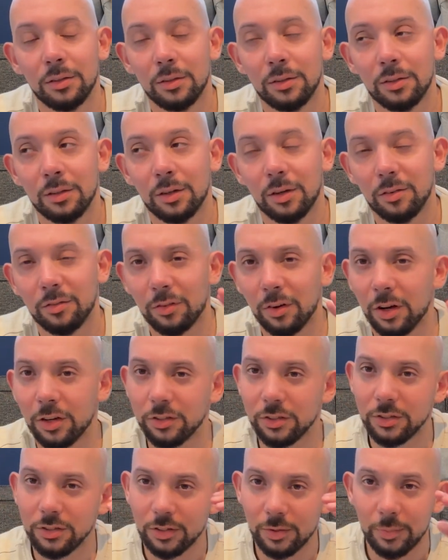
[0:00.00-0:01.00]

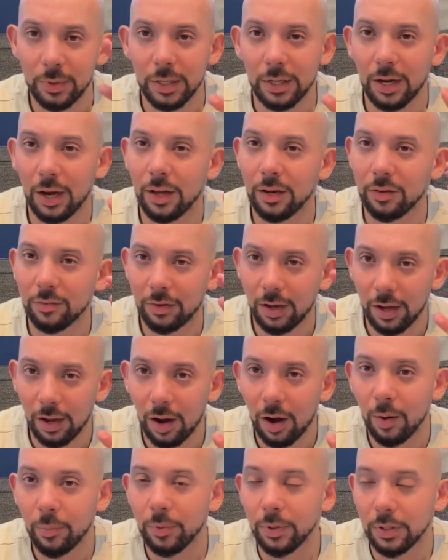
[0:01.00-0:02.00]
conversions have been kind of like
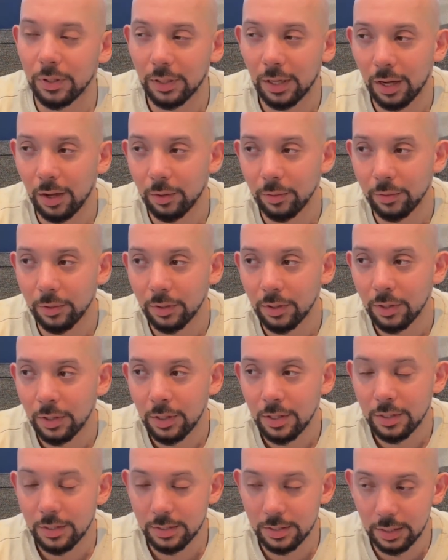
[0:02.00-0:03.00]
up and down
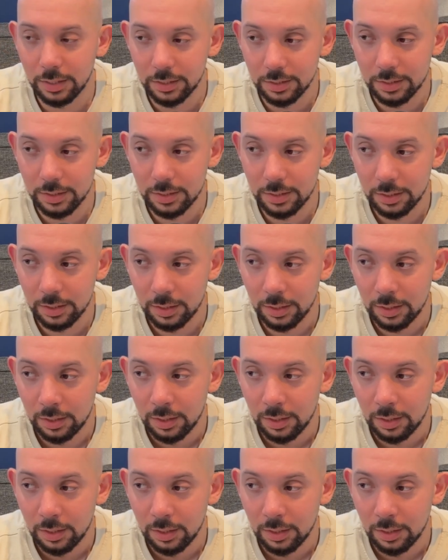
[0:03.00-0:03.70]
since.